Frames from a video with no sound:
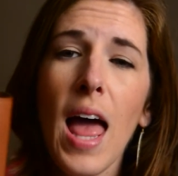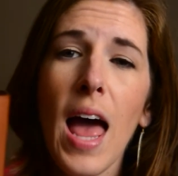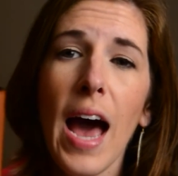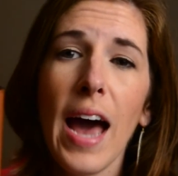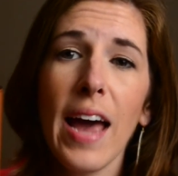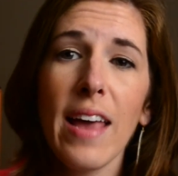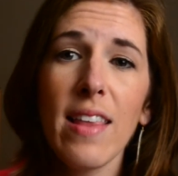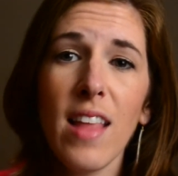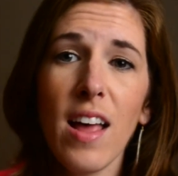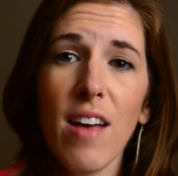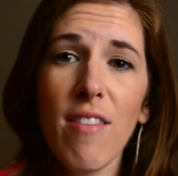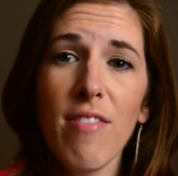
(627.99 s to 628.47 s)

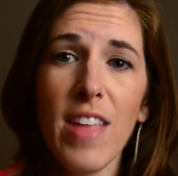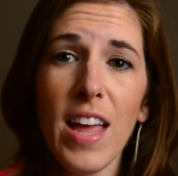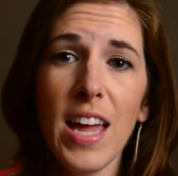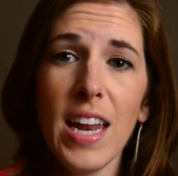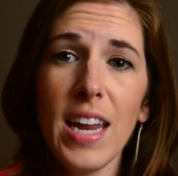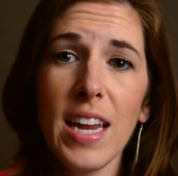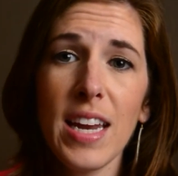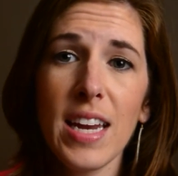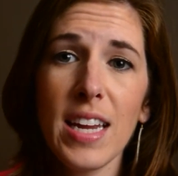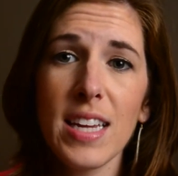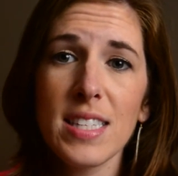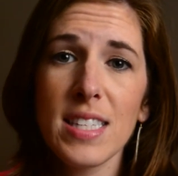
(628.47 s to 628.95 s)
I love that
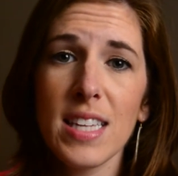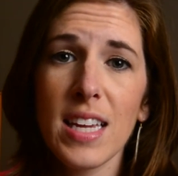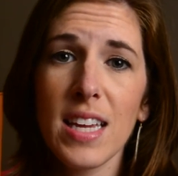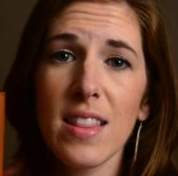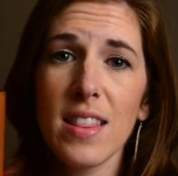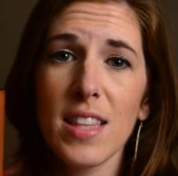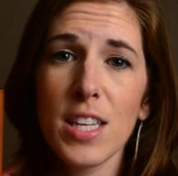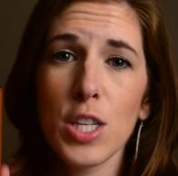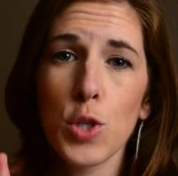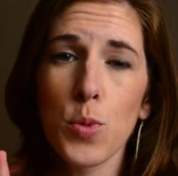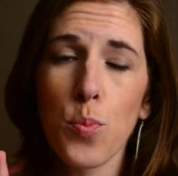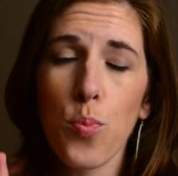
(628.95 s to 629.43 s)
it is in
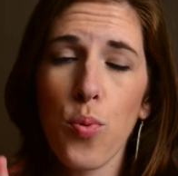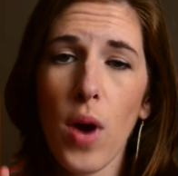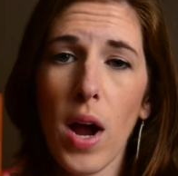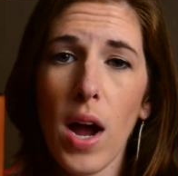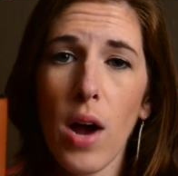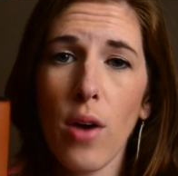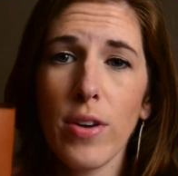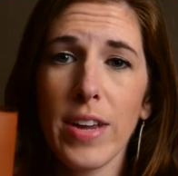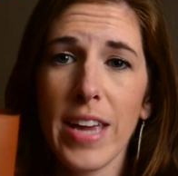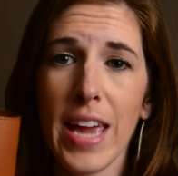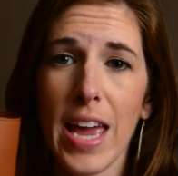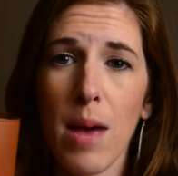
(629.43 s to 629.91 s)
this
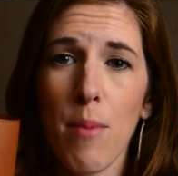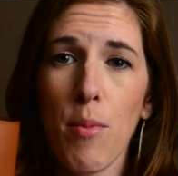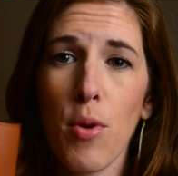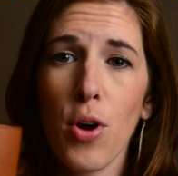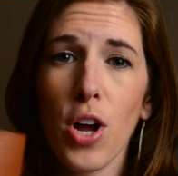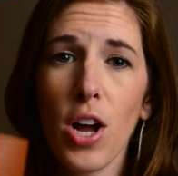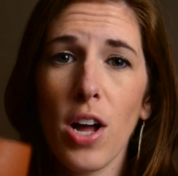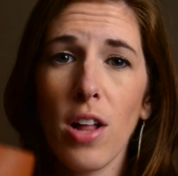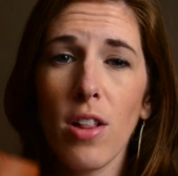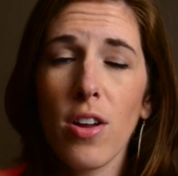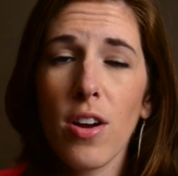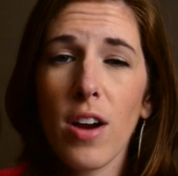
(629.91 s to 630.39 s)
brown camel
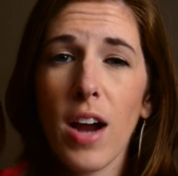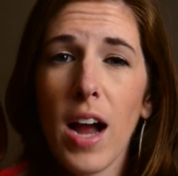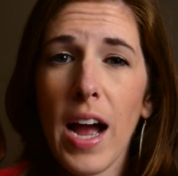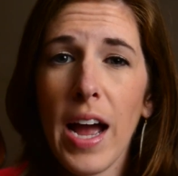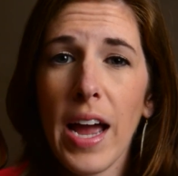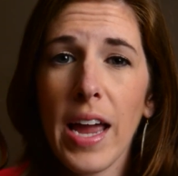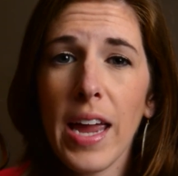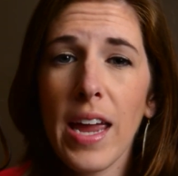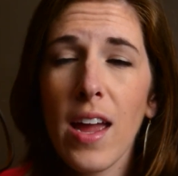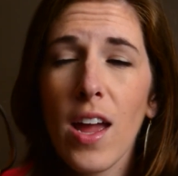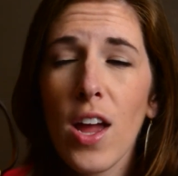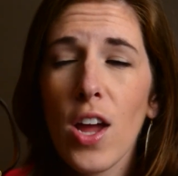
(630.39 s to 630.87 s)
color.
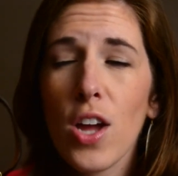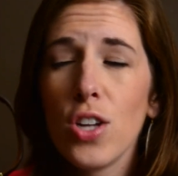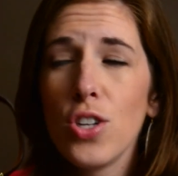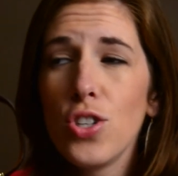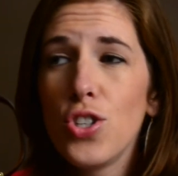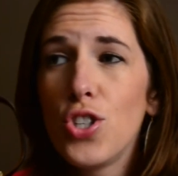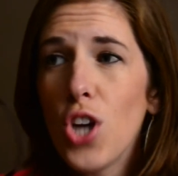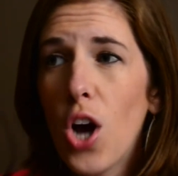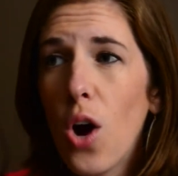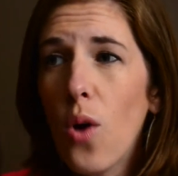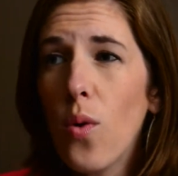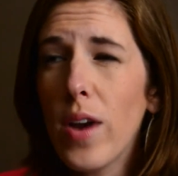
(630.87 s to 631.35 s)
I
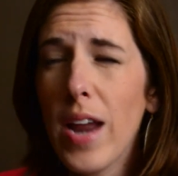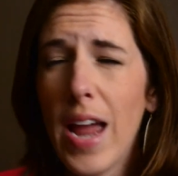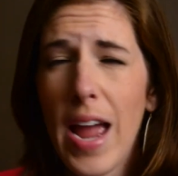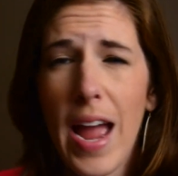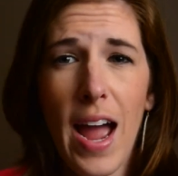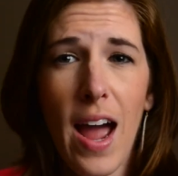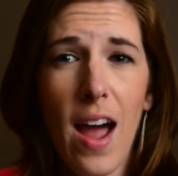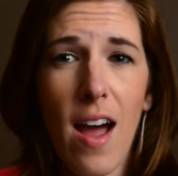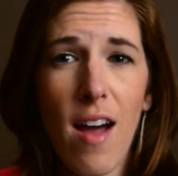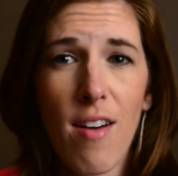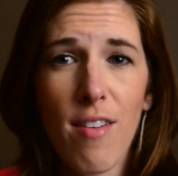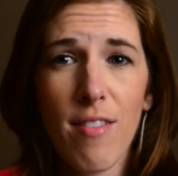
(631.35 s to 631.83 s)
don't
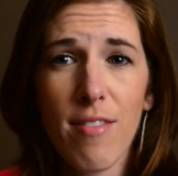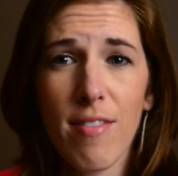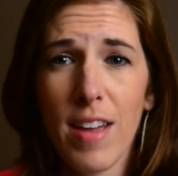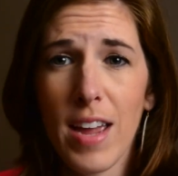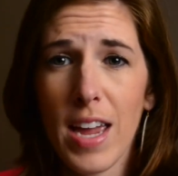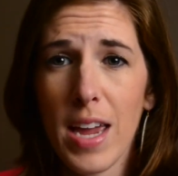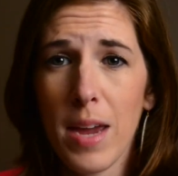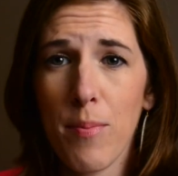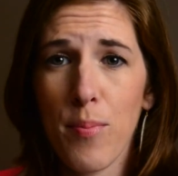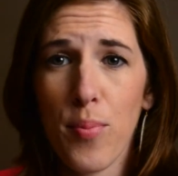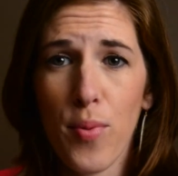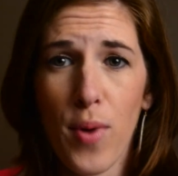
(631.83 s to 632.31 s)
have
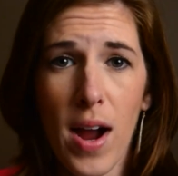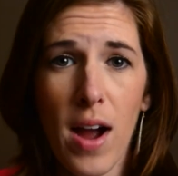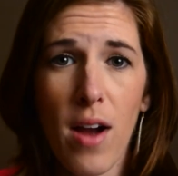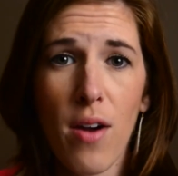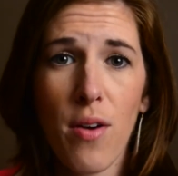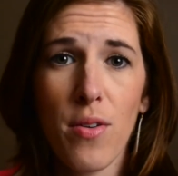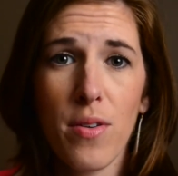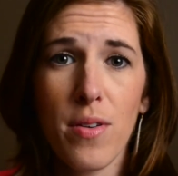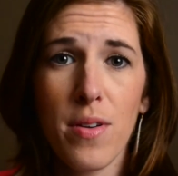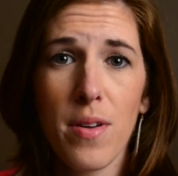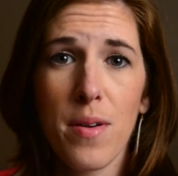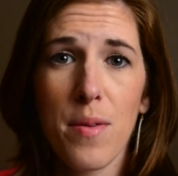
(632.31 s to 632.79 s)
a
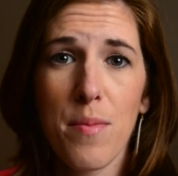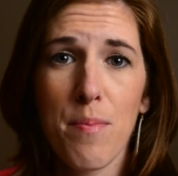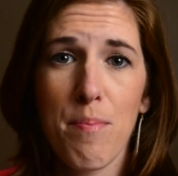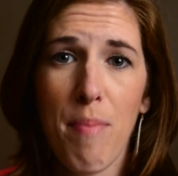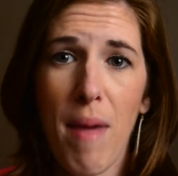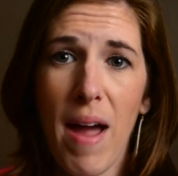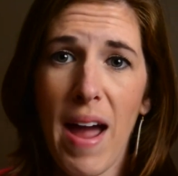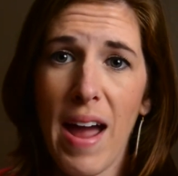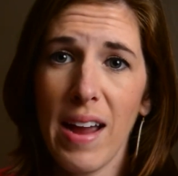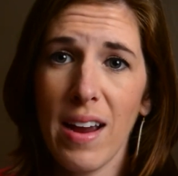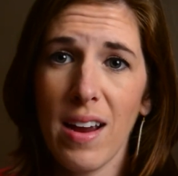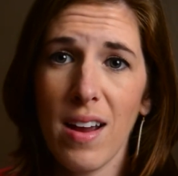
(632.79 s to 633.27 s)
brown
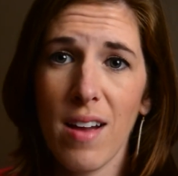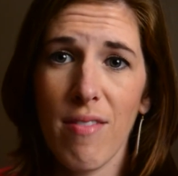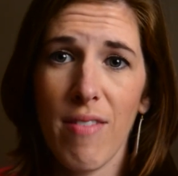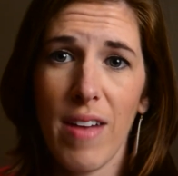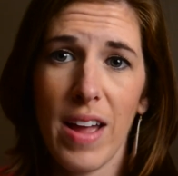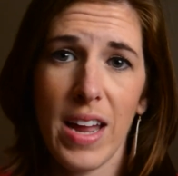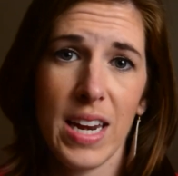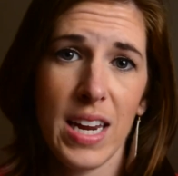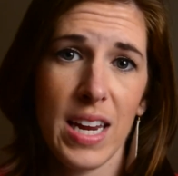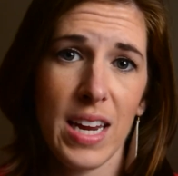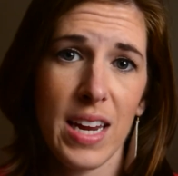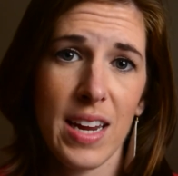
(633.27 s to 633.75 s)
bag of
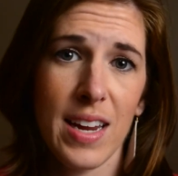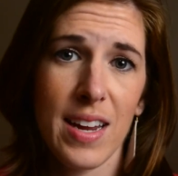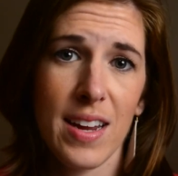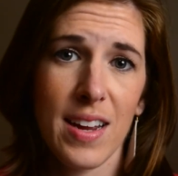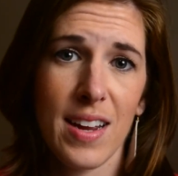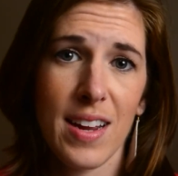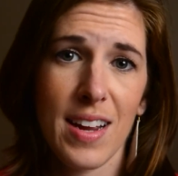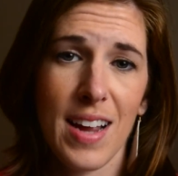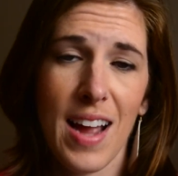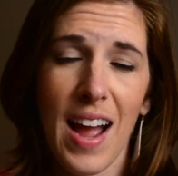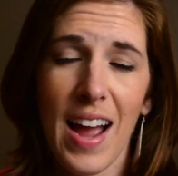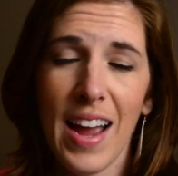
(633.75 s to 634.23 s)
any
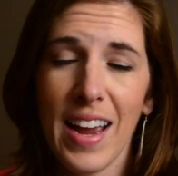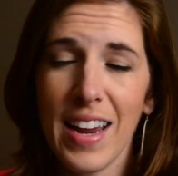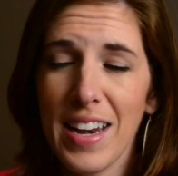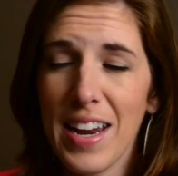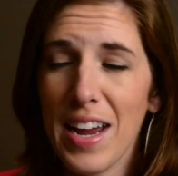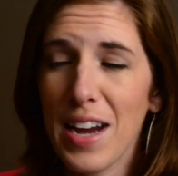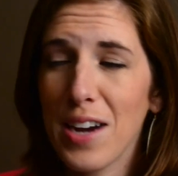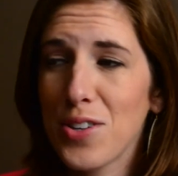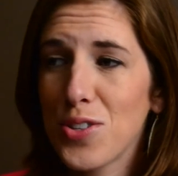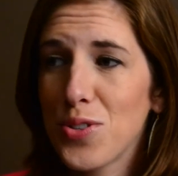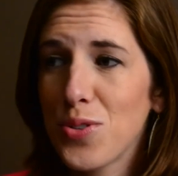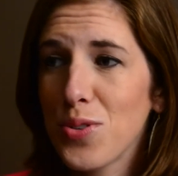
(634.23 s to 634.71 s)
kind,
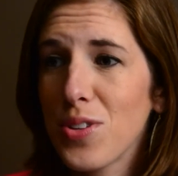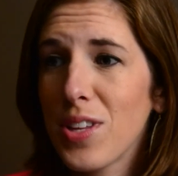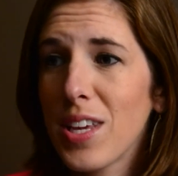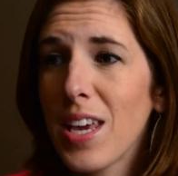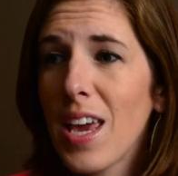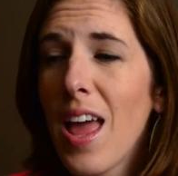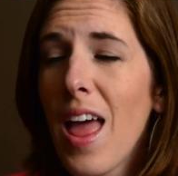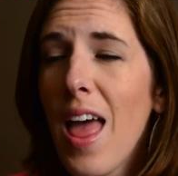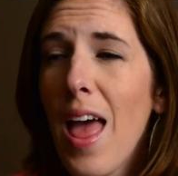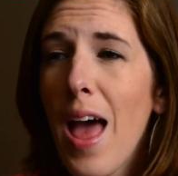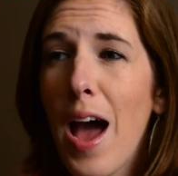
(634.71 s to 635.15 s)
actually.